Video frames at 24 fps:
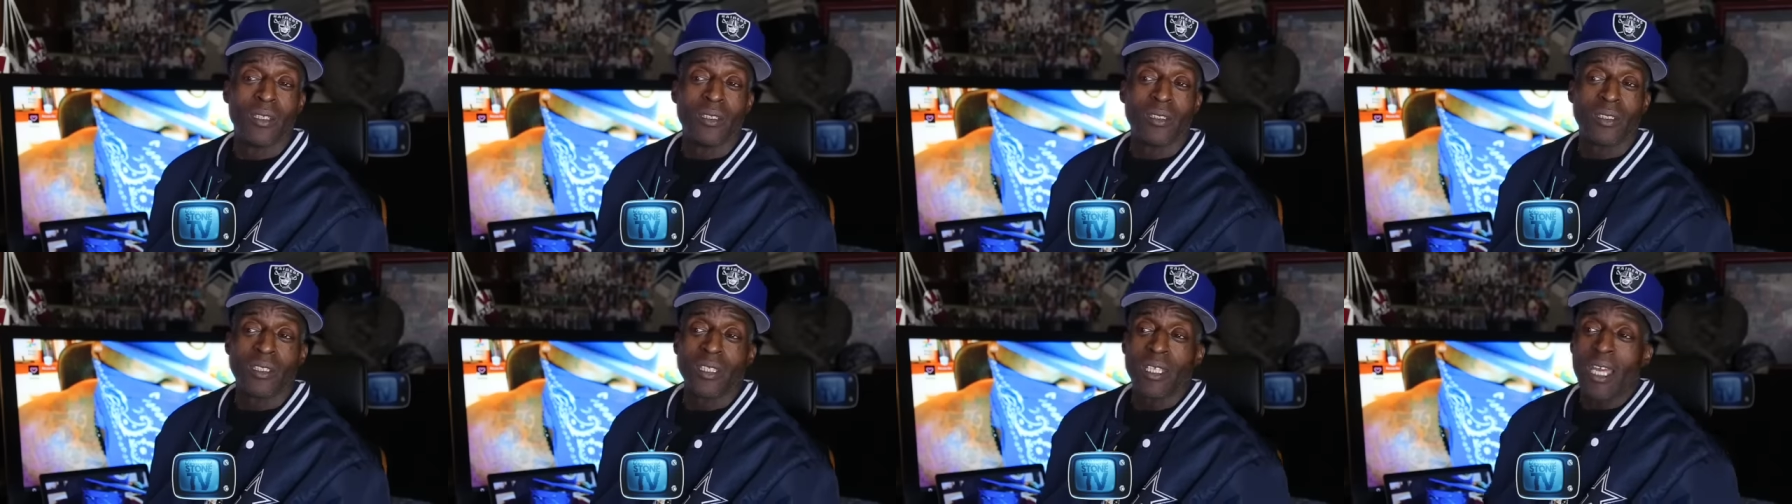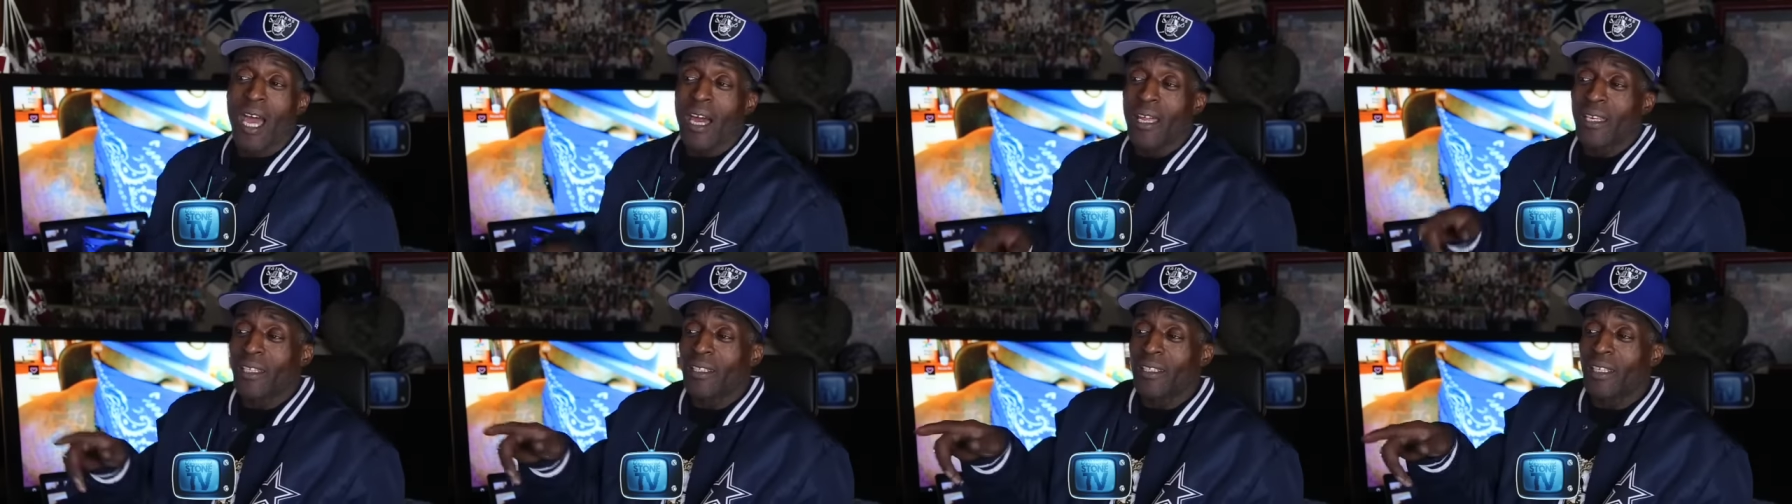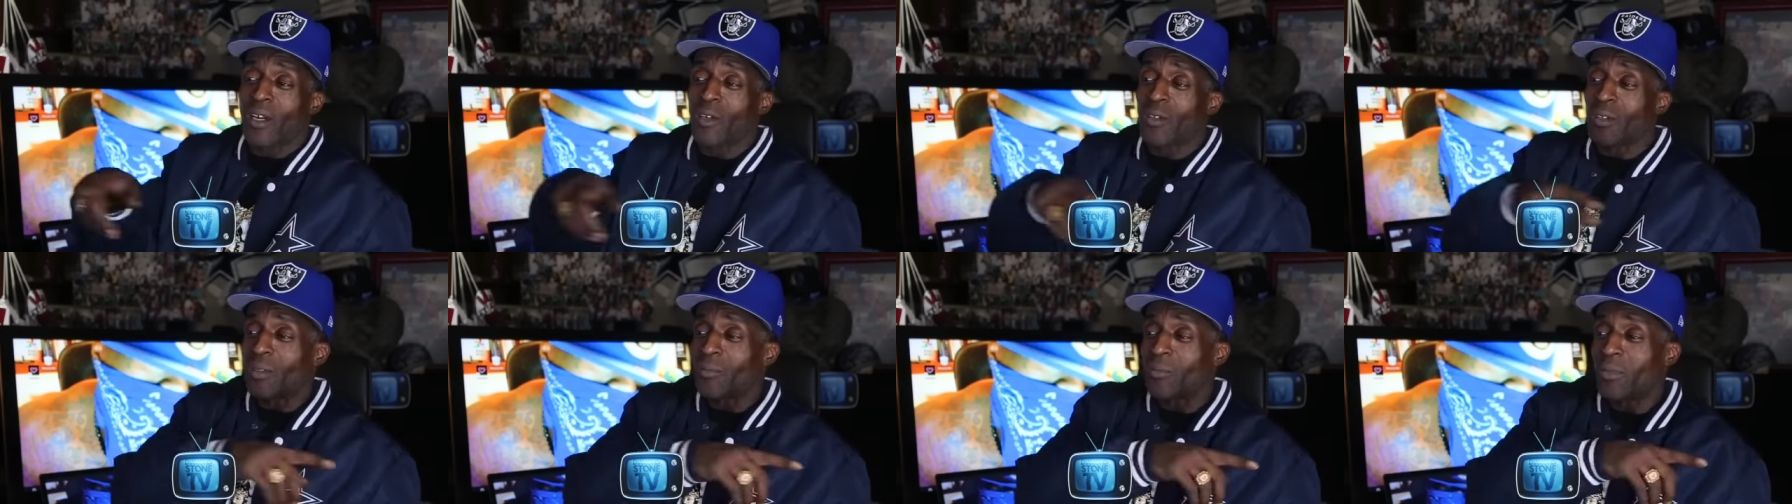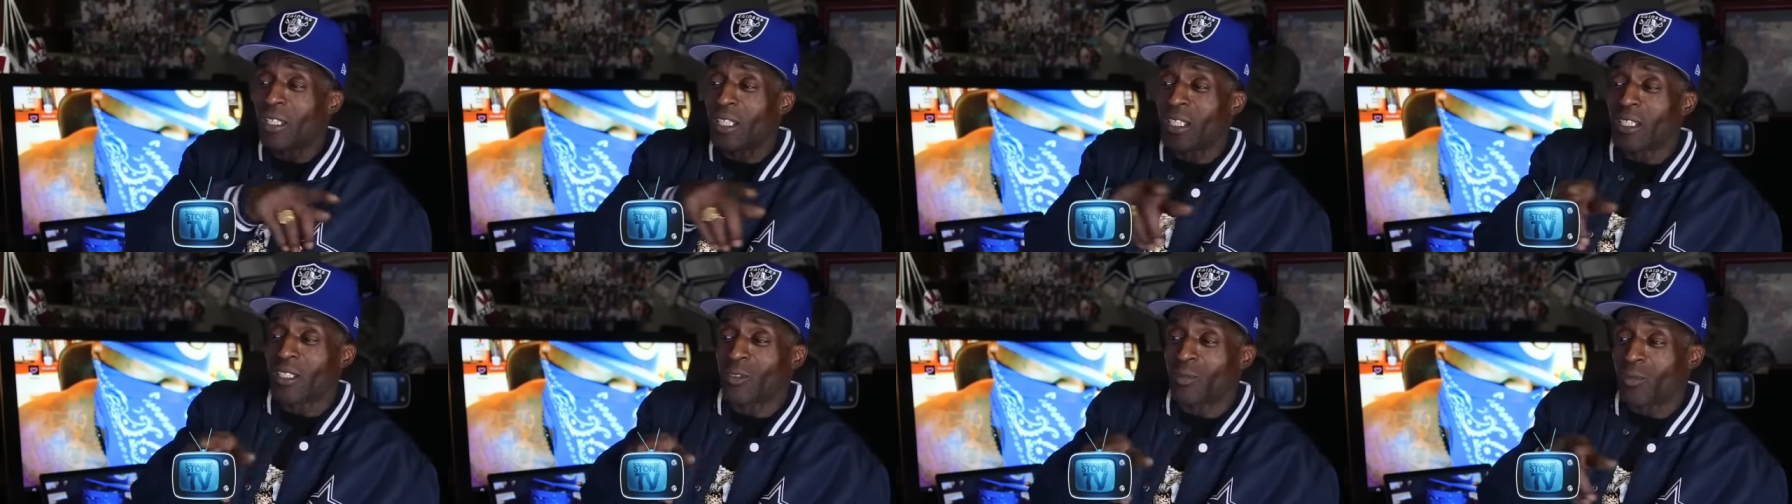See, y'all didn't know them
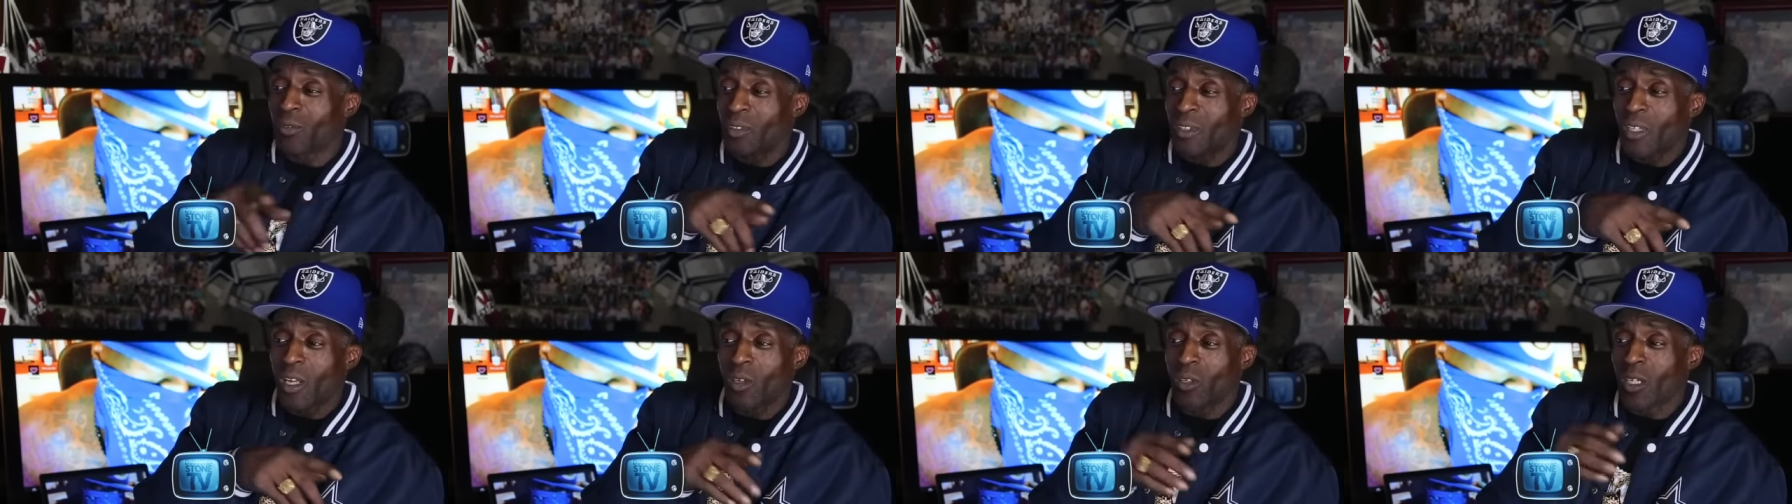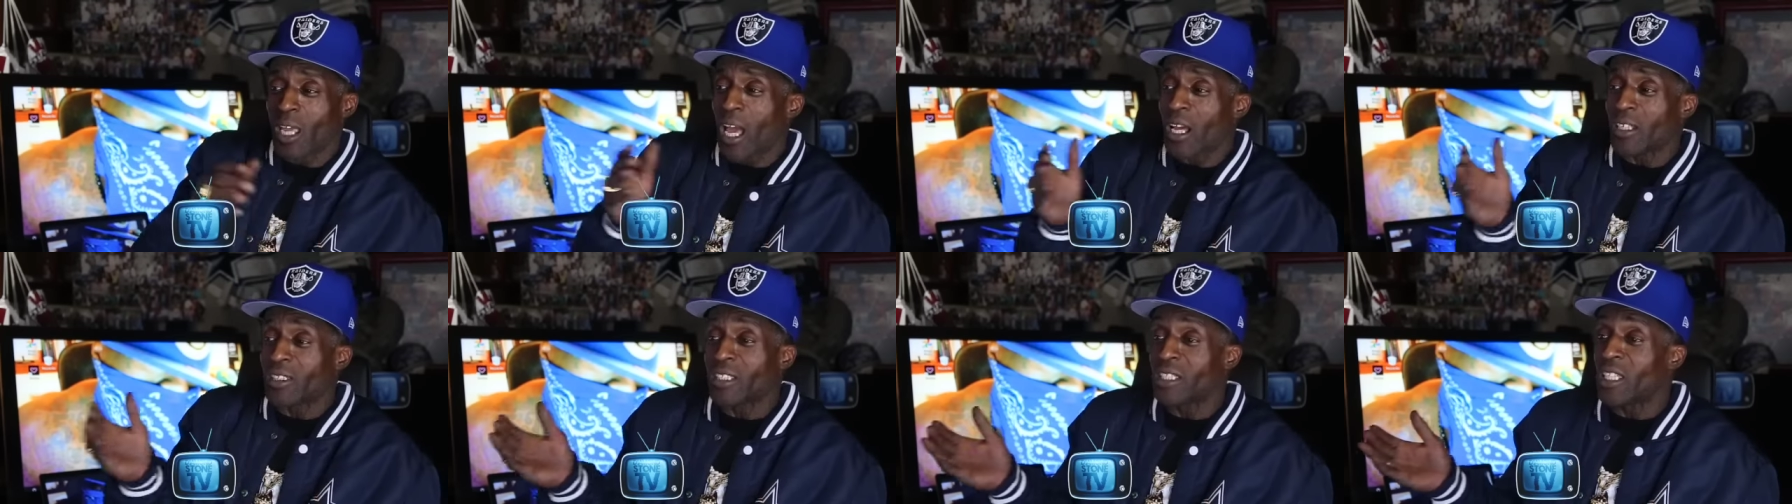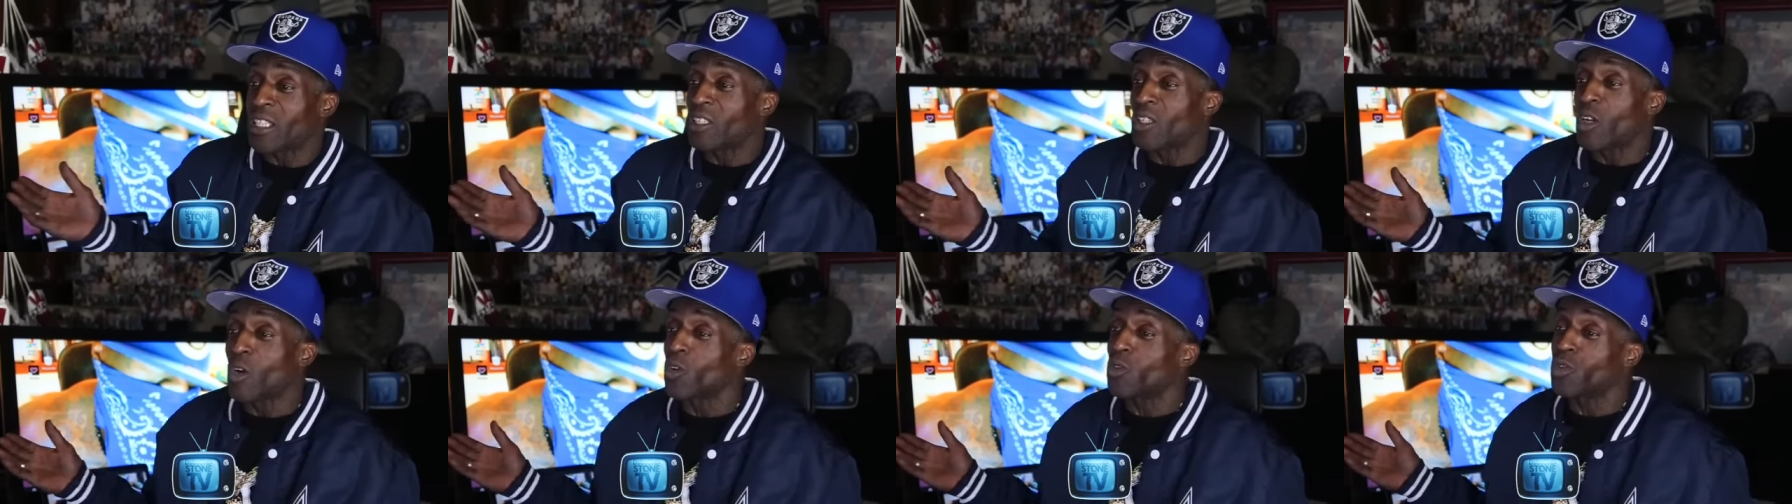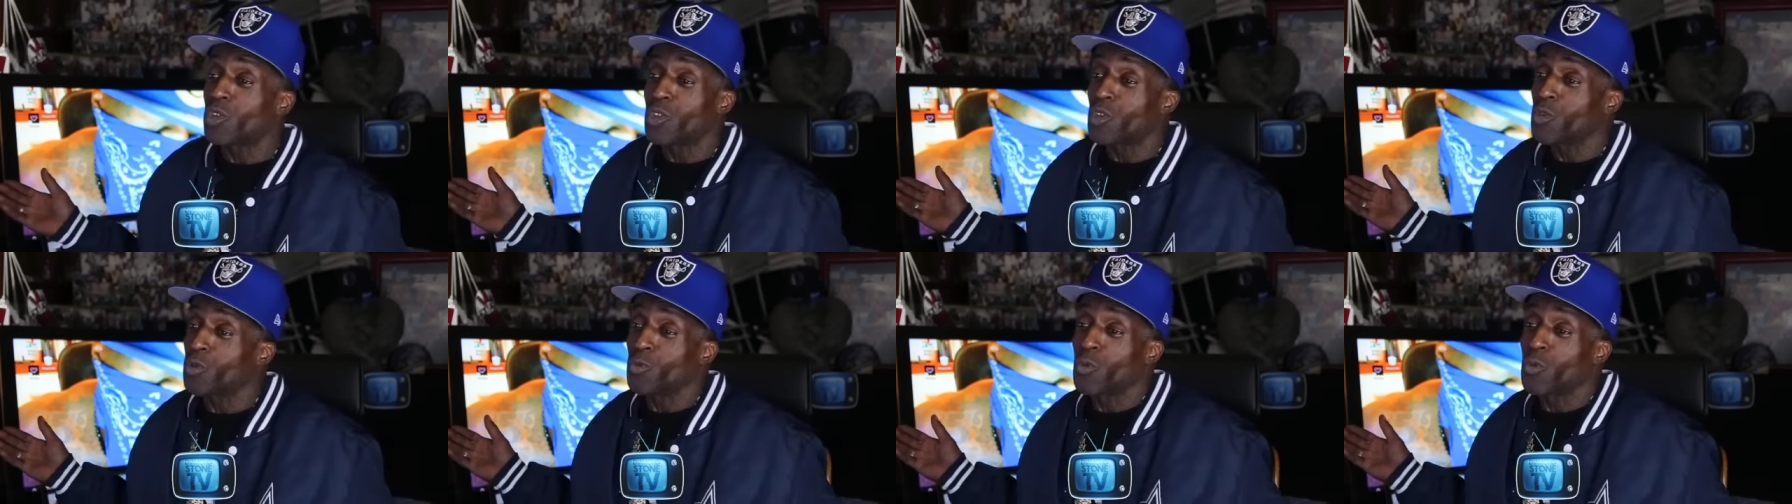niggas. You know, y'all said no